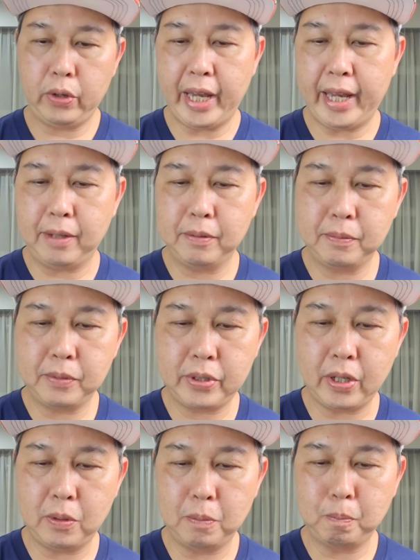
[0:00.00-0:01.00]
Okay,
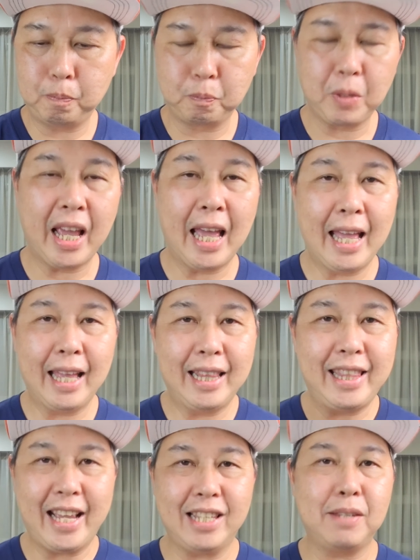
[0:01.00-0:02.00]
so
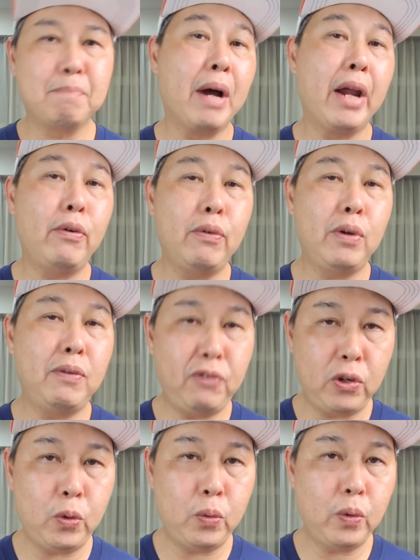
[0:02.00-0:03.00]
that's my
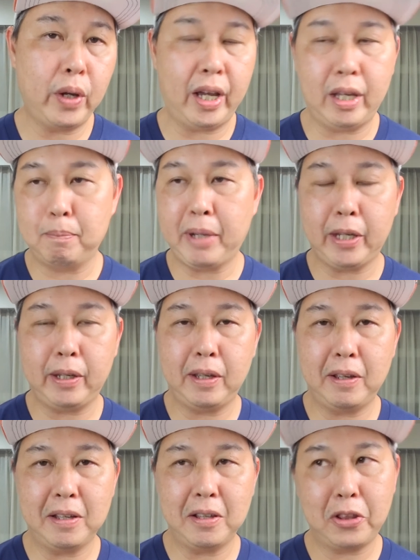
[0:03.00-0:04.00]
review and my
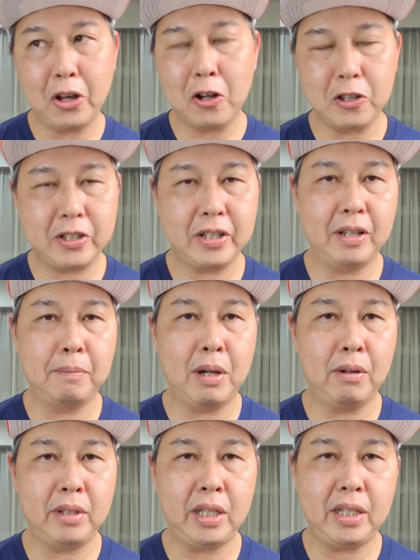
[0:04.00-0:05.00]
thoughts
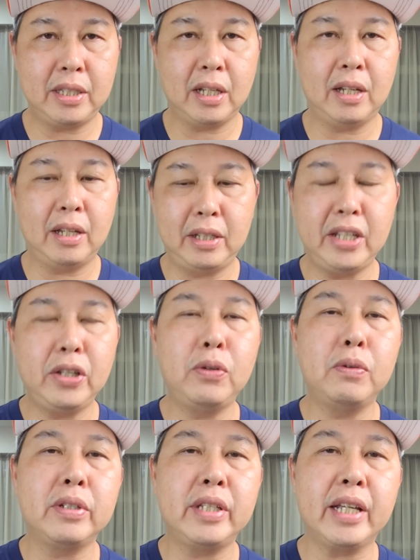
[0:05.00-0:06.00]
about these
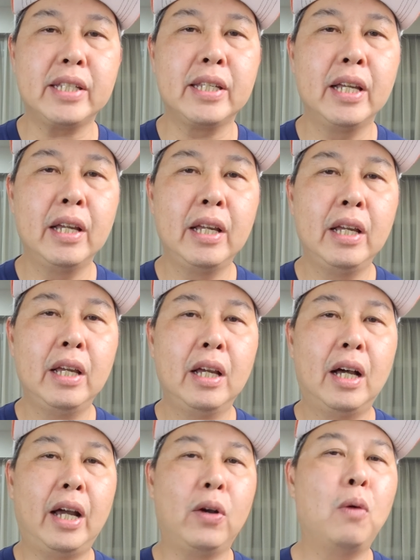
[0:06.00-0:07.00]

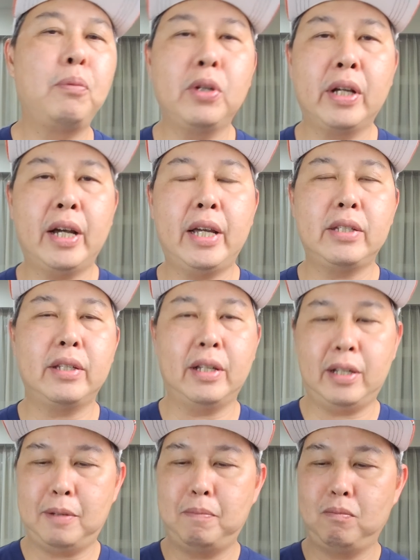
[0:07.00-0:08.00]
DQ6. I hope you guys
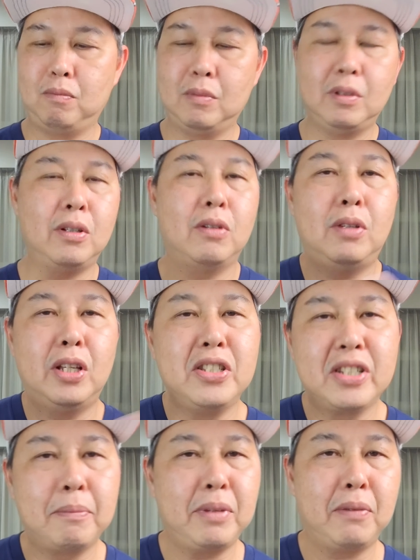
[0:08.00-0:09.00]

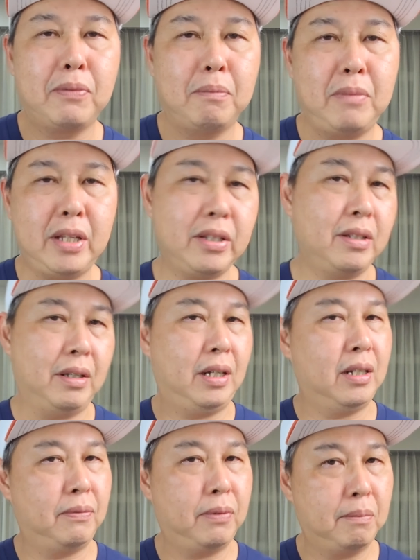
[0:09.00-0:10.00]
learn something from this.
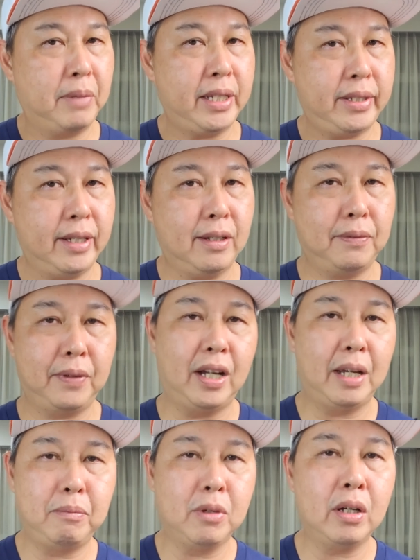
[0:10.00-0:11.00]
For myself,
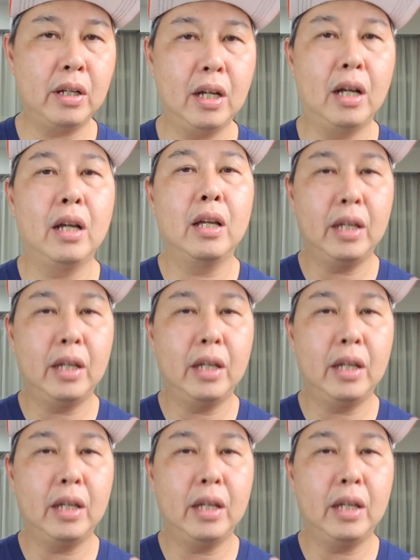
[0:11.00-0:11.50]
I'm not,